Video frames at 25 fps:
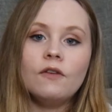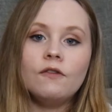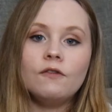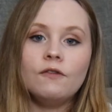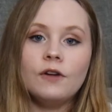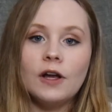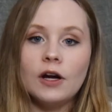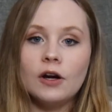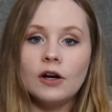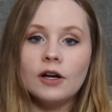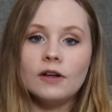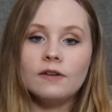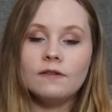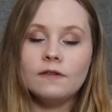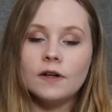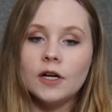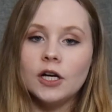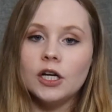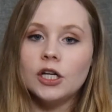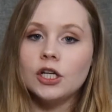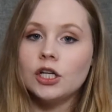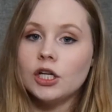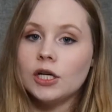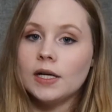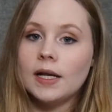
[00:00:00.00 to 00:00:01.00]
very,
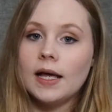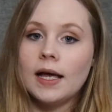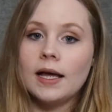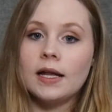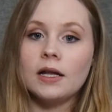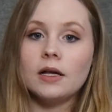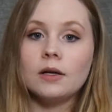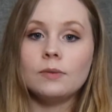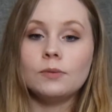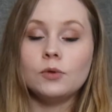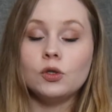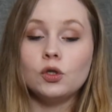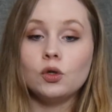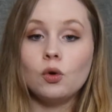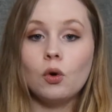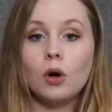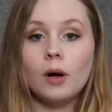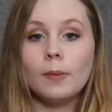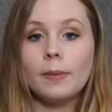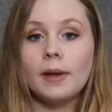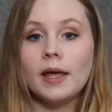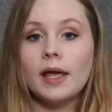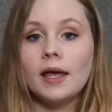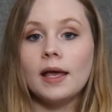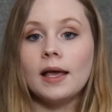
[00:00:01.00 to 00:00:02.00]
very good at
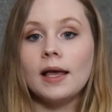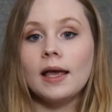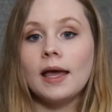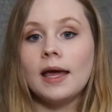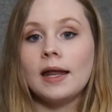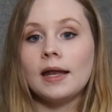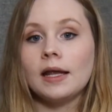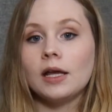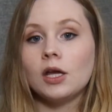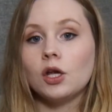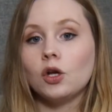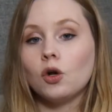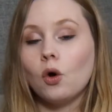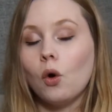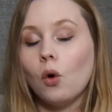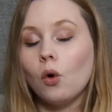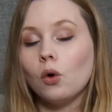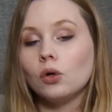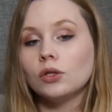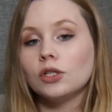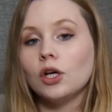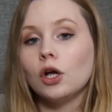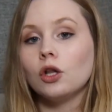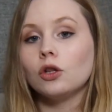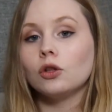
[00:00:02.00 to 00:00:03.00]
absorbing, and it can
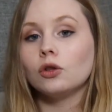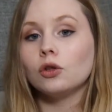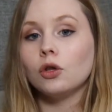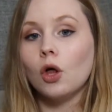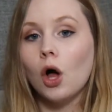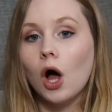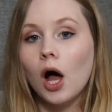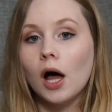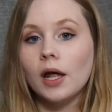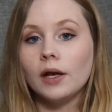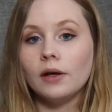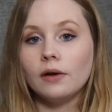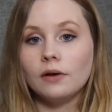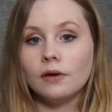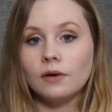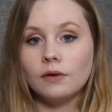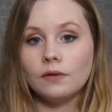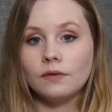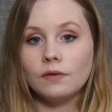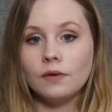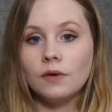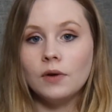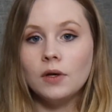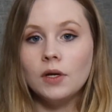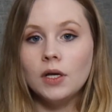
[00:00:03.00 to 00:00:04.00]
hold a lot of